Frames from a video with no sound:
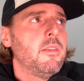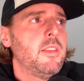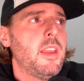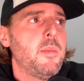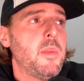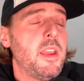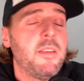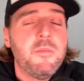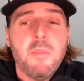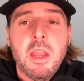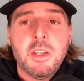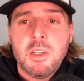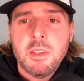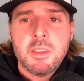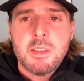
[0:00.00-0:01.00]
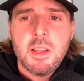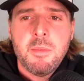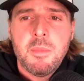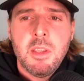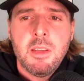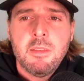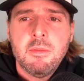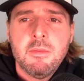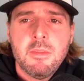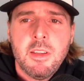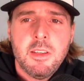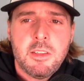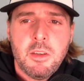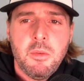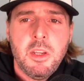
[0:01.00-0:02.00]
may have mentioned something
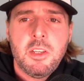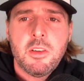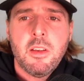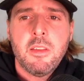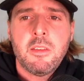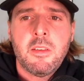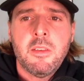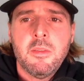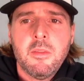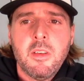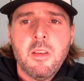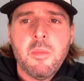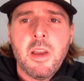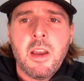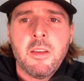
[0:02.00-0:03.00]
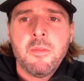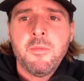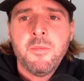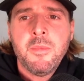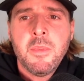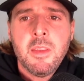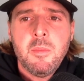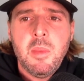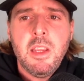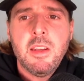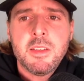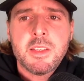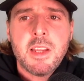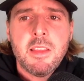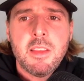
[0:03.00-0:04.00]
to each other about being
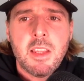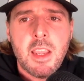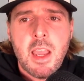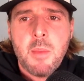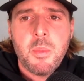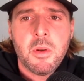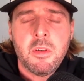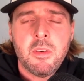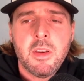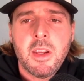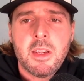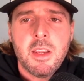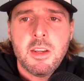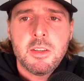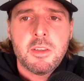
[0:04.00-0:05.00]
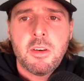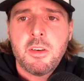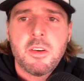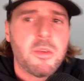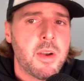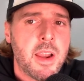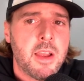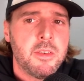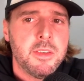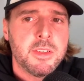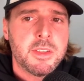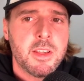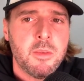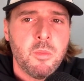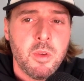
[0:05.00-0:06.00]
inside the Capitol, and I kind of turned around and
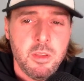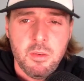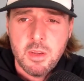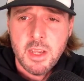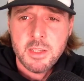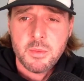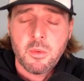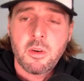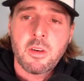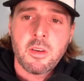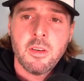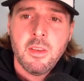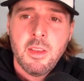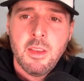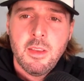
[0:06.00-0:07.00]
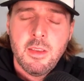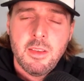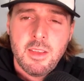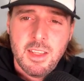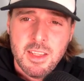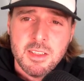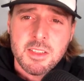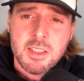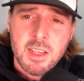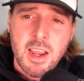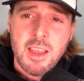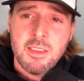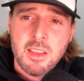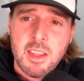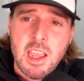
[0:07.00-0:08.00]
said, "You guys were
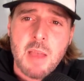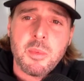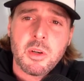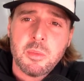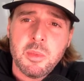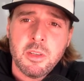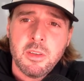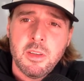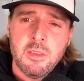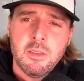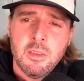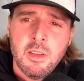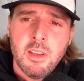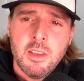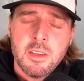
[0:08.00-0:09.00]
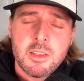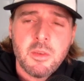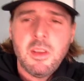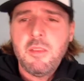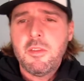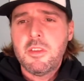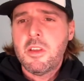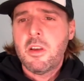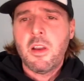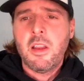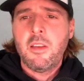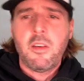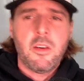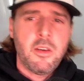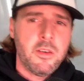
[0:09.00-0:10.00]
inside the Capitol building?" So even though I
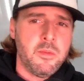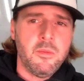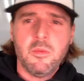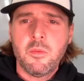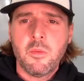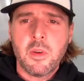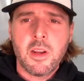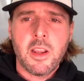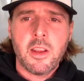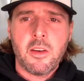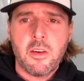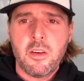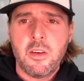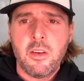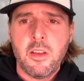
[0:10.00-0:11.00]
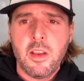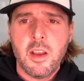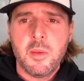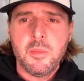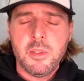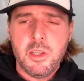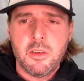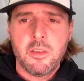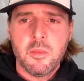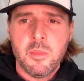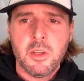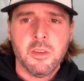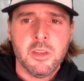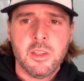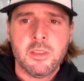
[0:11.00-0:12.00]
had heard what I had heard up near the
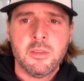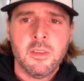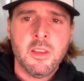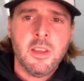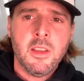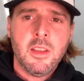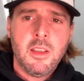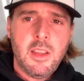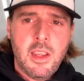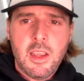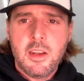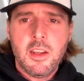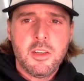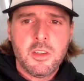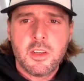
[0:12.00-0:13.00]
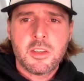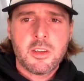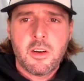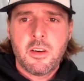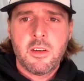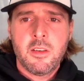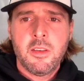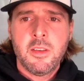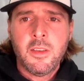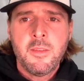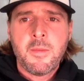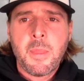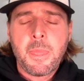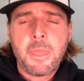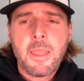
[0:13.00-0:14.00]
building and had just heard
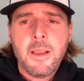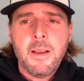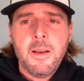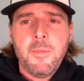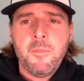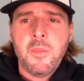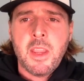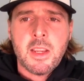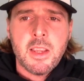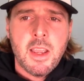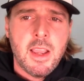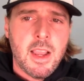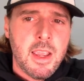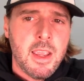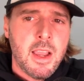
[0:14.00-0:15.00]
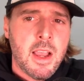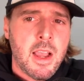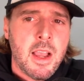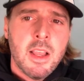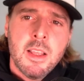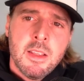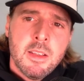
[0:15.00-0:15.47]
that guy Haya